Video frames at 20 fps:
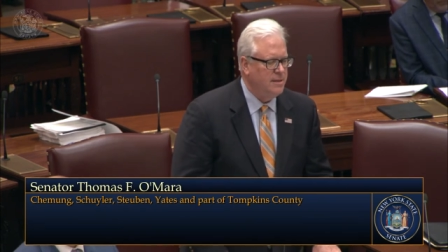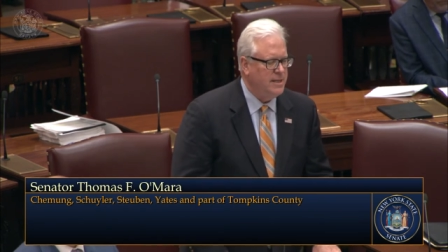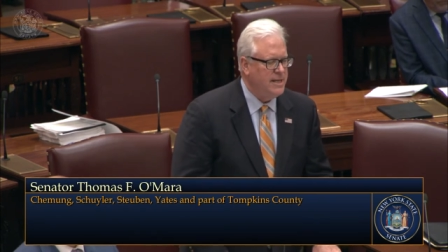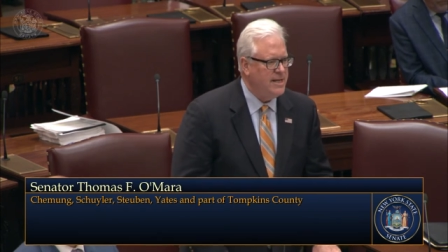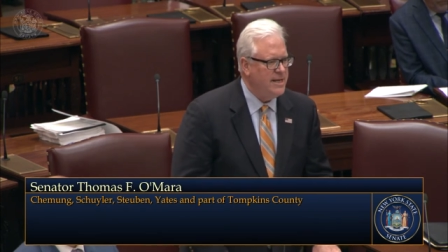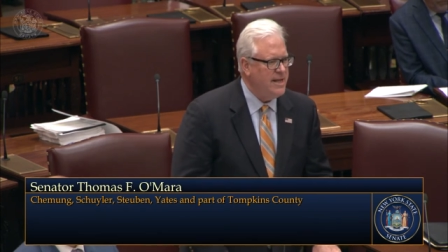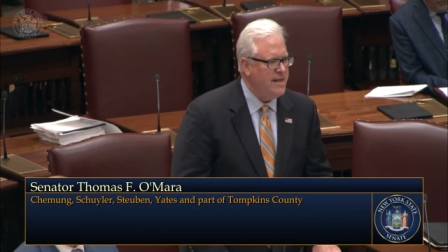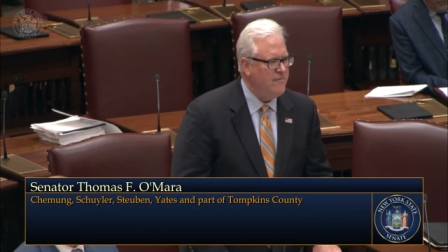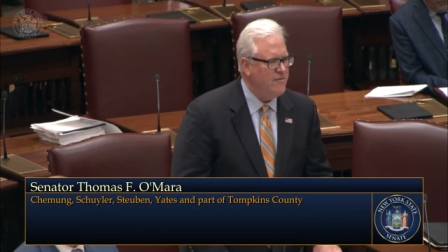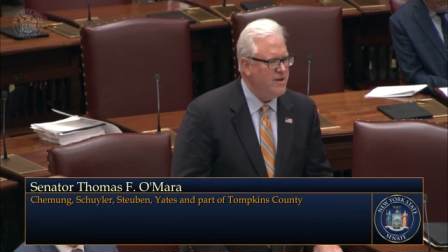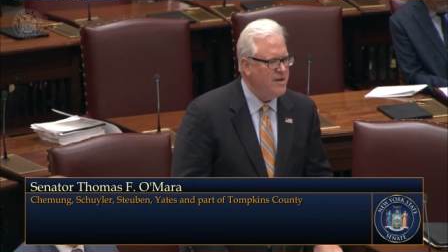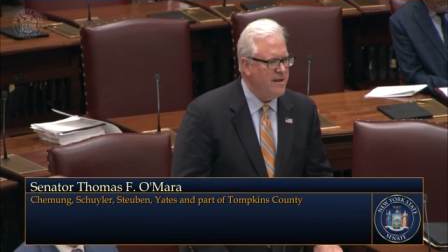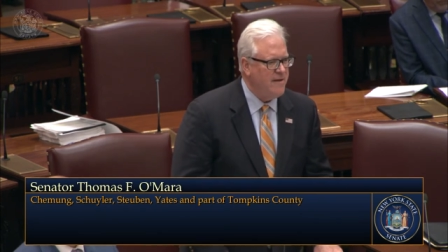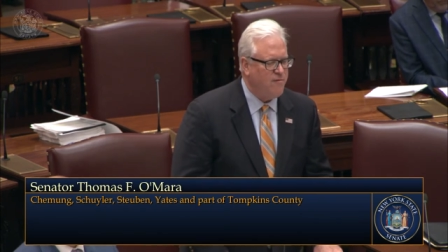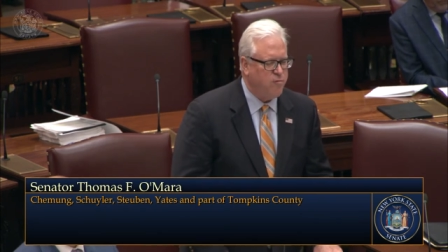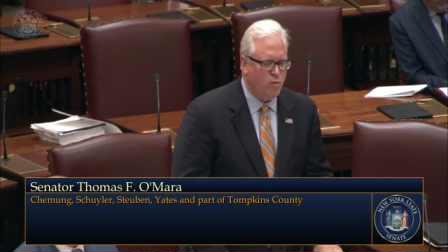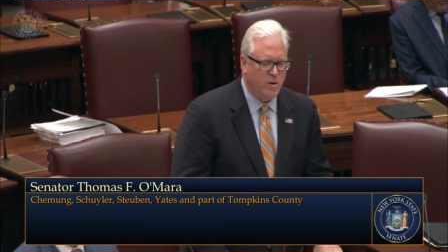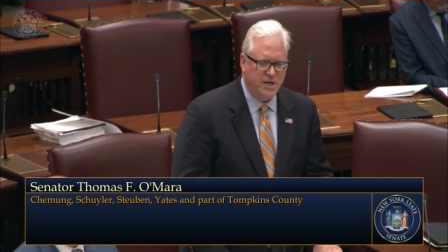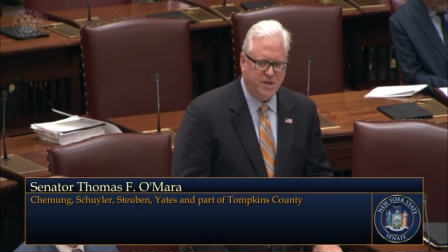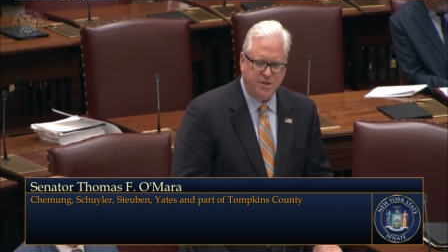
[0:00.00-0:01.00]
And even
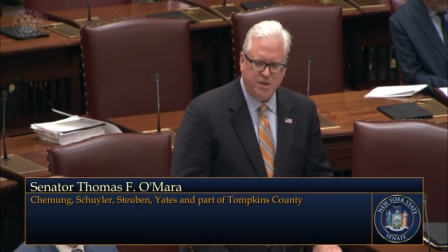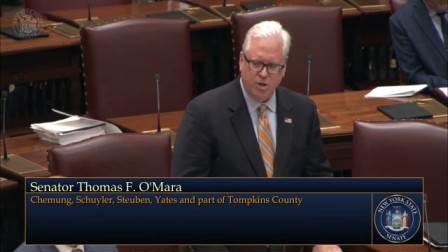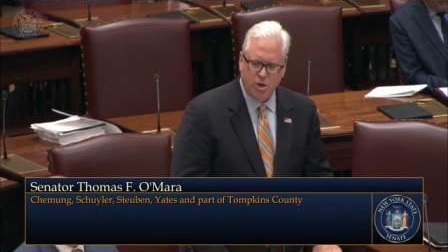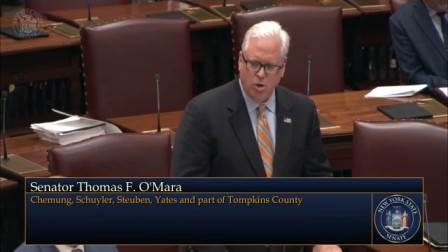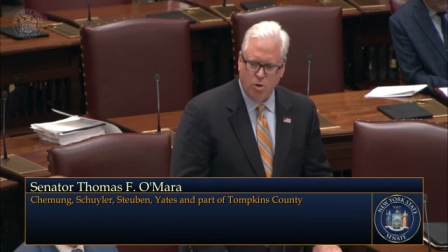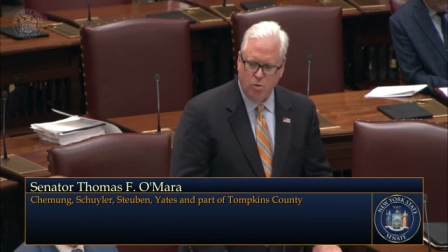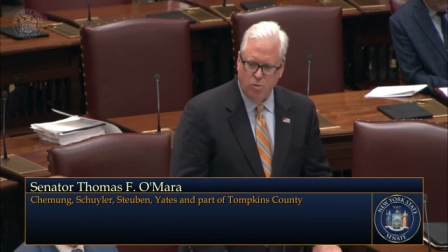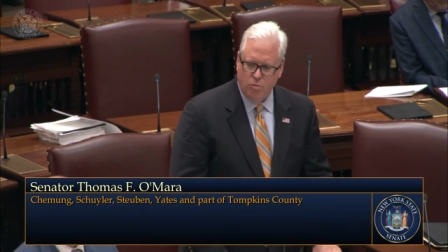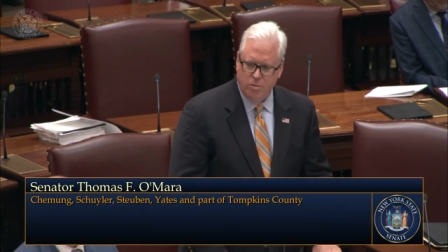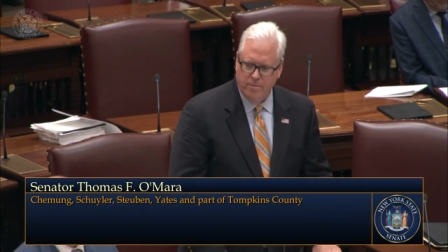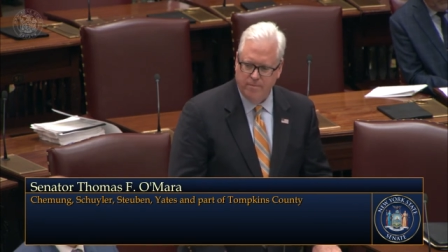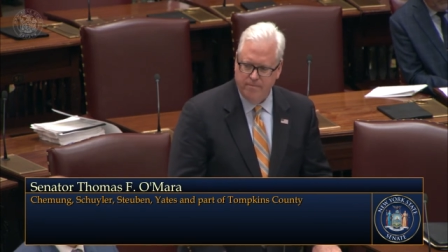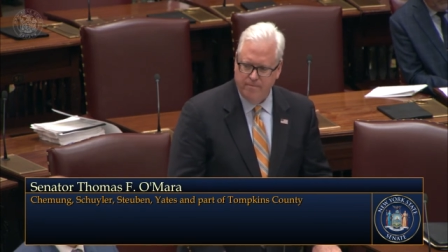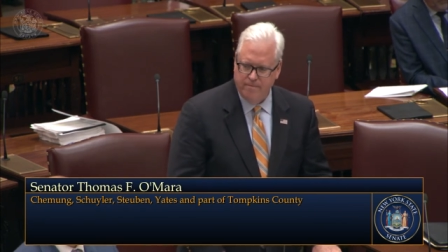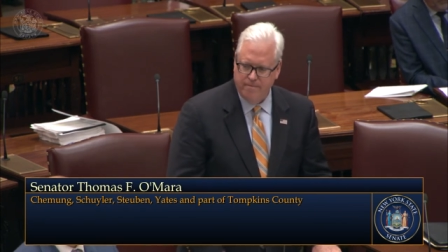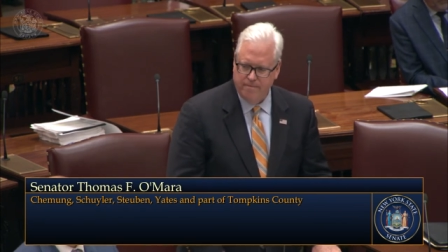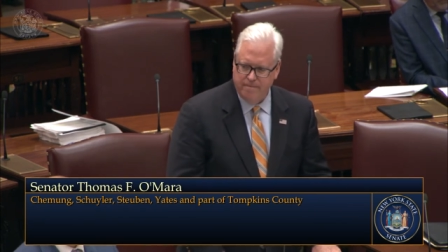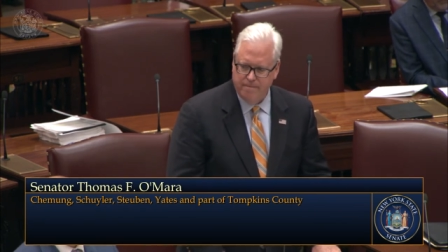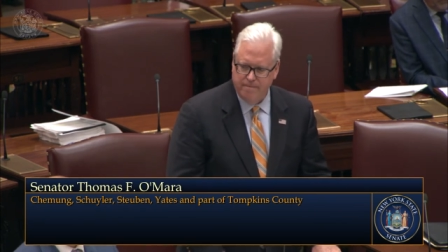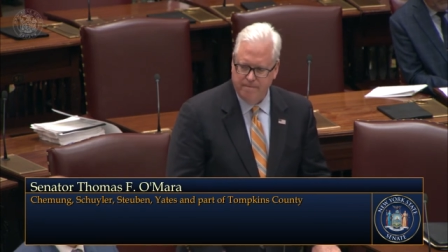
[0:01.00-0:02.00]
if we do,
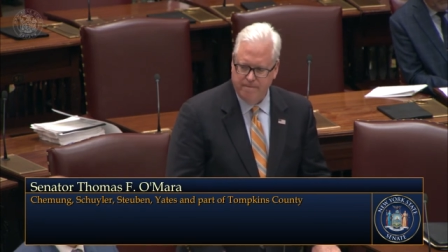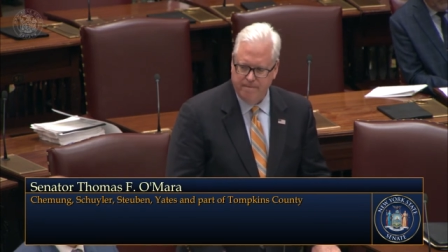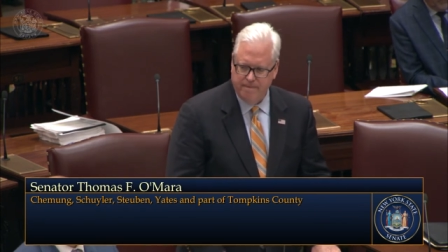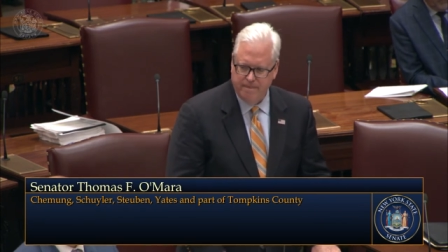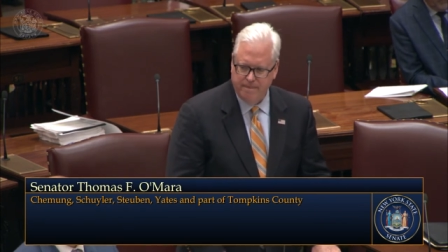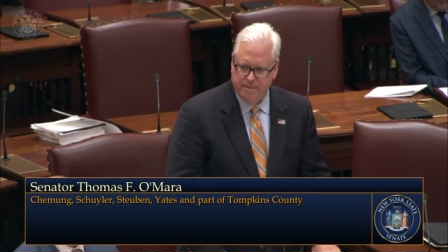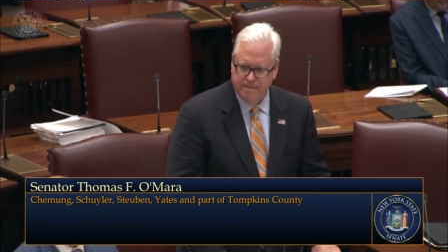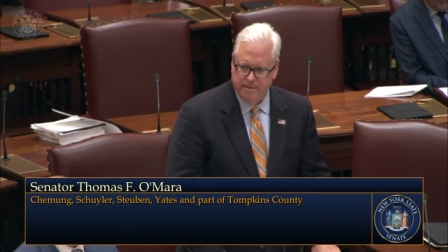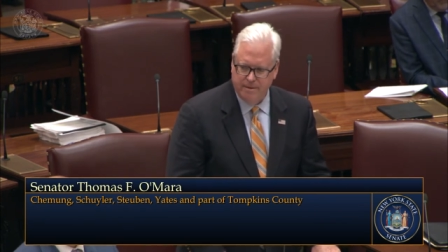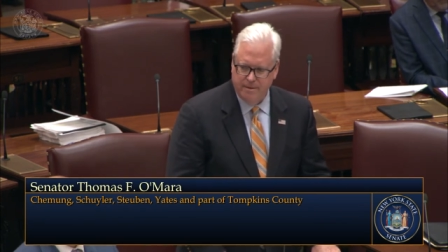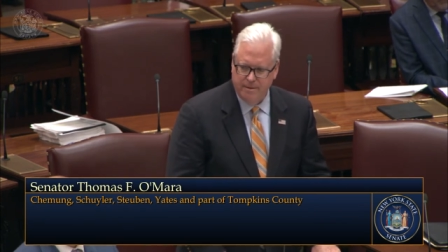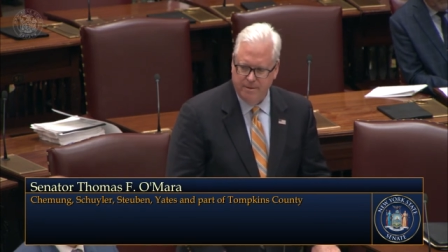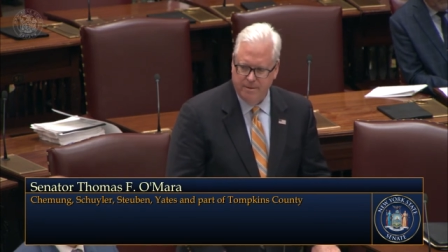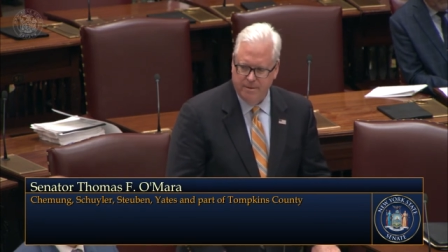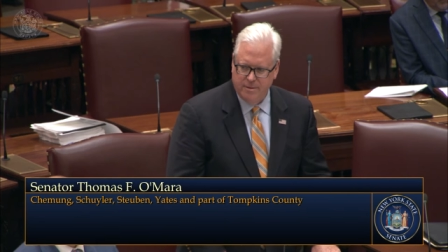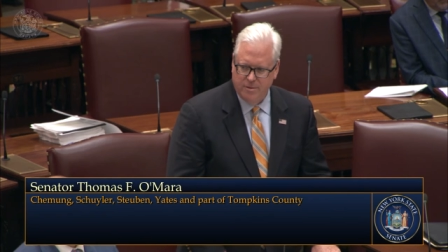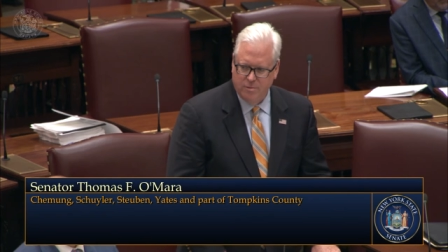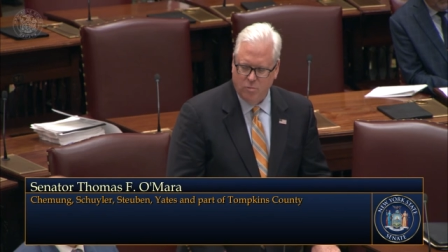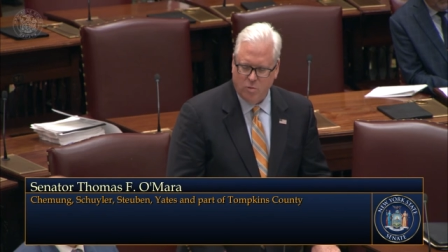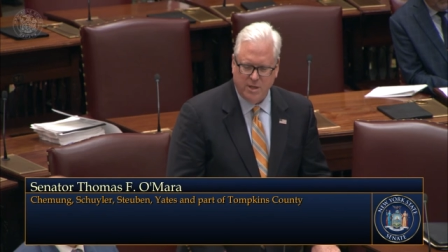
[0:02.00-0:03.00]

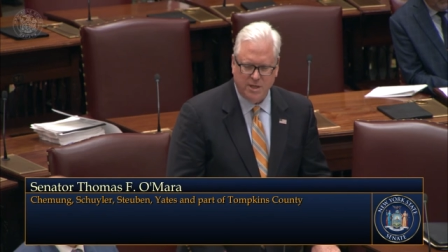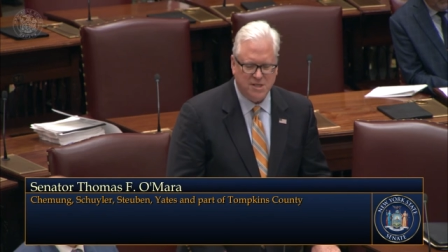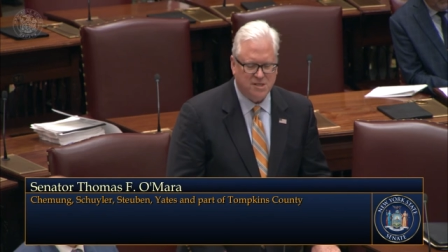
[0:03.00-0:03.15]
what